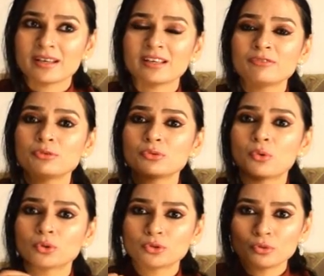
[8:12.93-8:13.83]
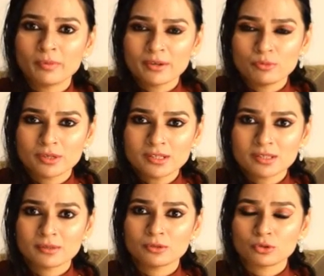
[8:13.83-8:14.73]
if you go through my
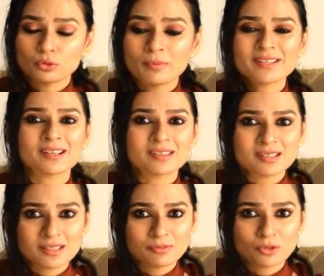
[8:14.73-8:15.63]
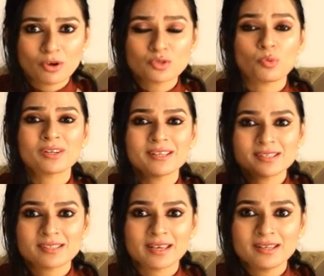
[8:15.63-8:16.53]
words, through my suggestive talks, what I
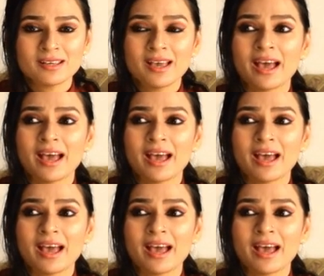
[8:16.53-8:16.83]
said,